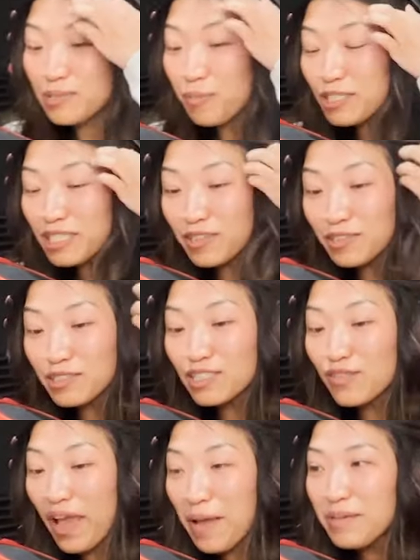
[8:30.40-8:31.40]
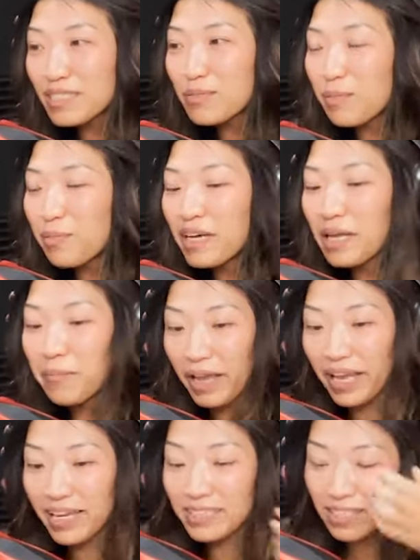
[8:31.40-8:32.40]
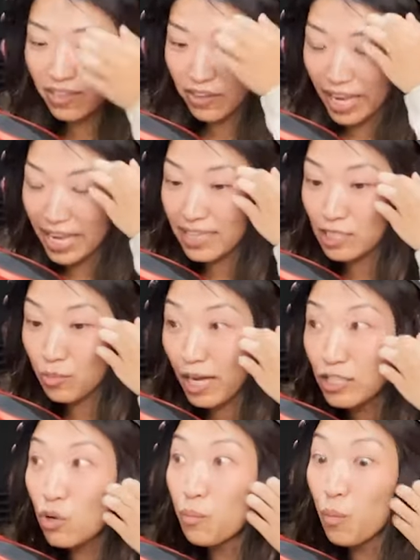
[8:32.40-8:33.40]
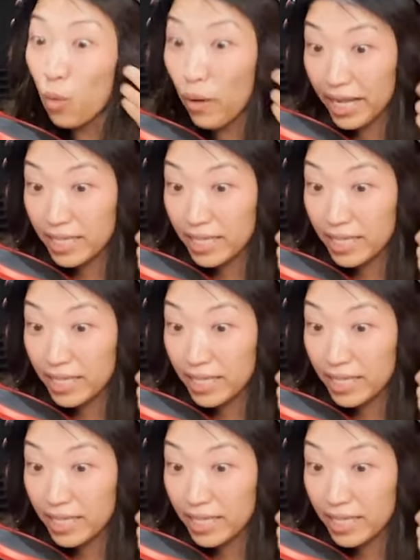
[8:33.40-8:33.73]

Portillo's is famous for putting mayonnaise in their cake. That's why it's so moist.